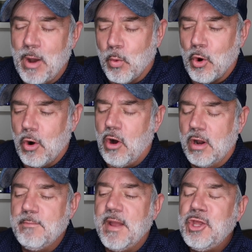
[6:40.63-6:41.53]
but were
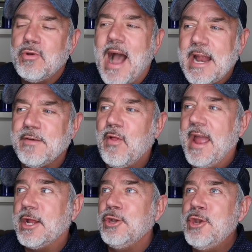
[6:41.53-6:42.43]
on, you kind of like